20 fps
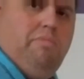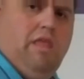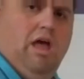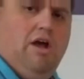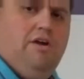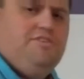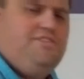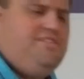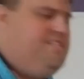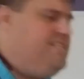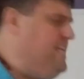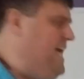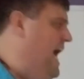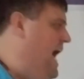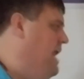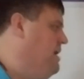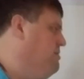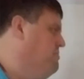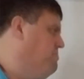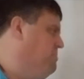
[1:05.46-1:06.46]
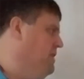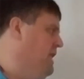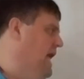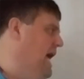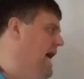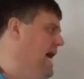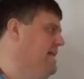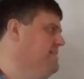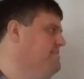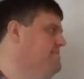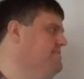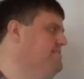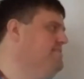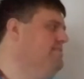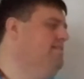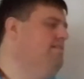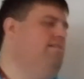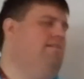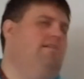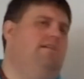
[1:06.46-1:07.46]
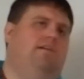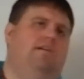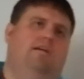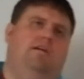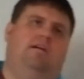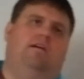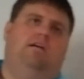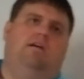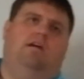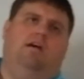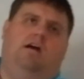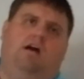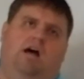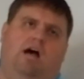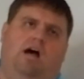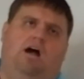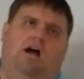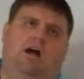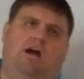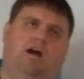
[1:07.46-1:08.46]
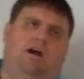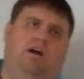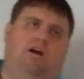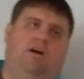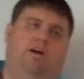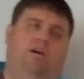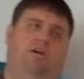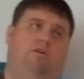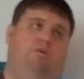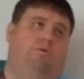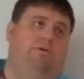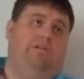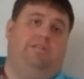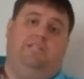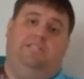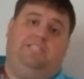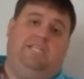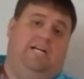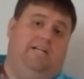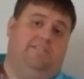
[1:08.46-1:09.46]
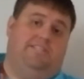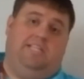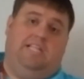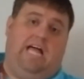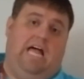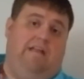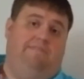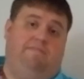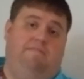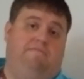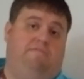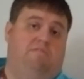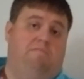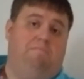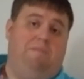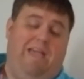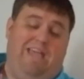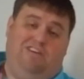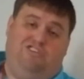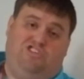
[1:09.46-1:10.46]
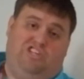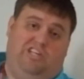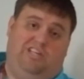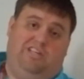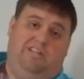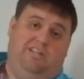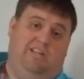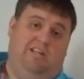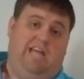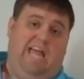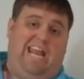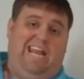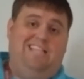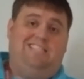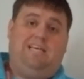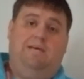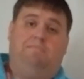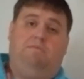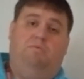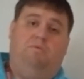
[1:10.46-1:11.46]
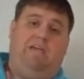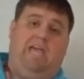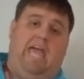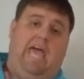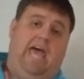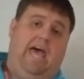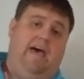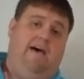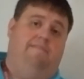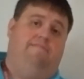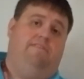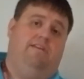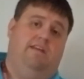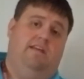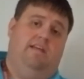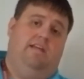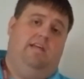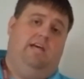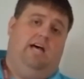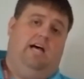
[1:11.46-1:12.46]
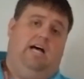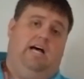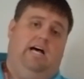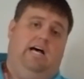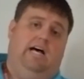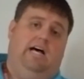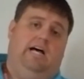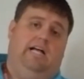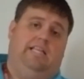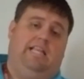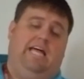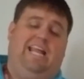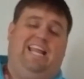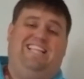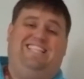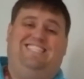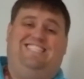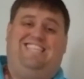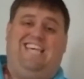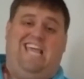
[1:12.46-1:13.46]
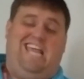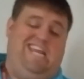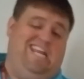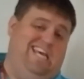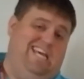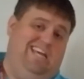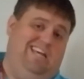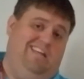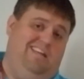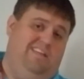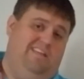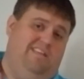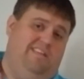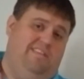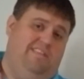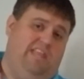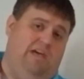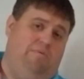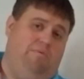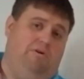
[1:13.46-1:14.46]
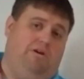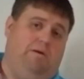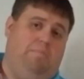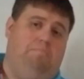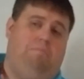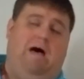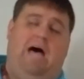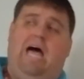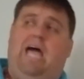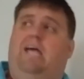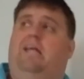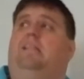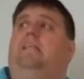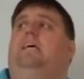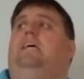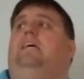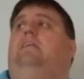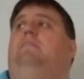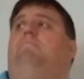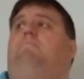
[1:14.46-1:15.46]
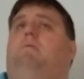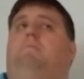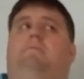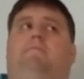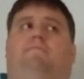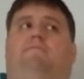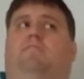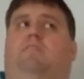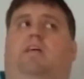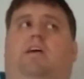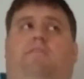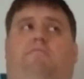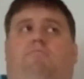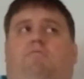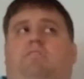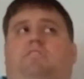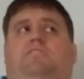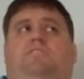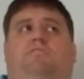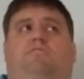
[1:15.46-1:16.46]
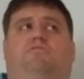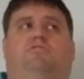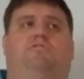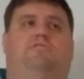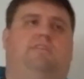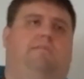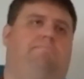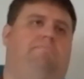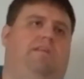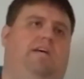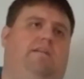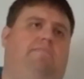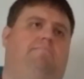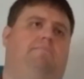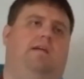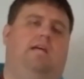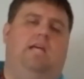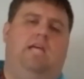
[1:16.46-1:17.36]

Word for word: our scatter plots are going to tell us a lot of information. Anytime that we have uh, a lot of data that we're compiling, maybe for like research or something,